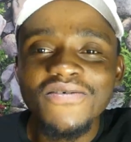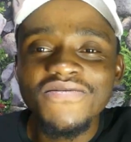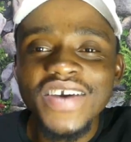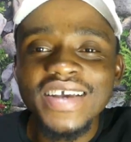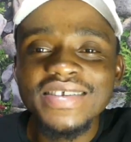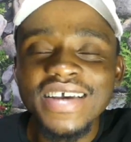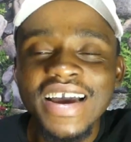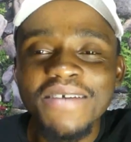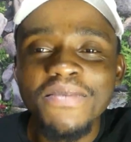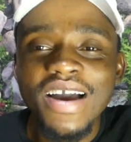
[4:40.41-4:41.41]
First
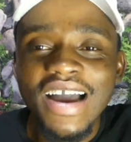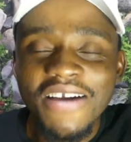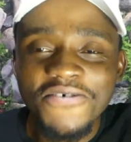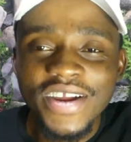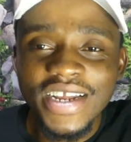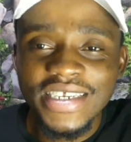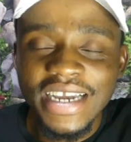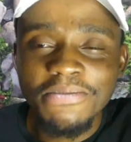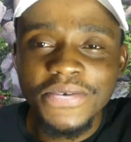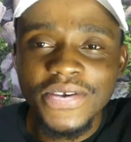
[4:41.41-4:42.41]
time African
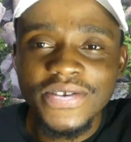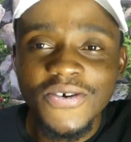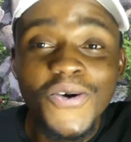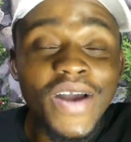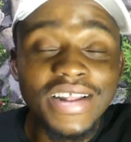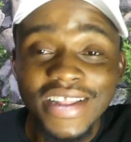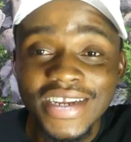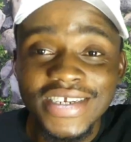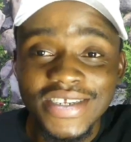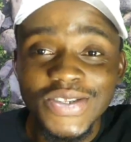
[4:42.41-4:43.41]
champions.
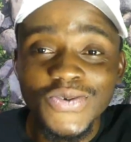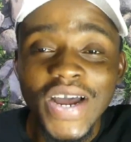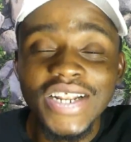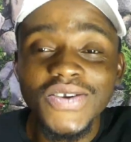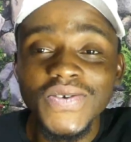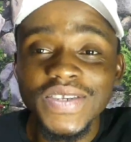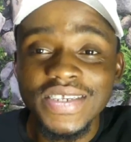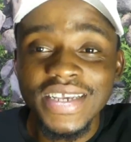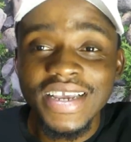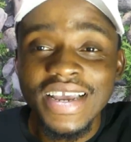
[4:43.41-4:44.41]
Congratulations to Aliou
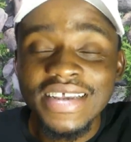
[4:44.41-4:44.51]
Cisse.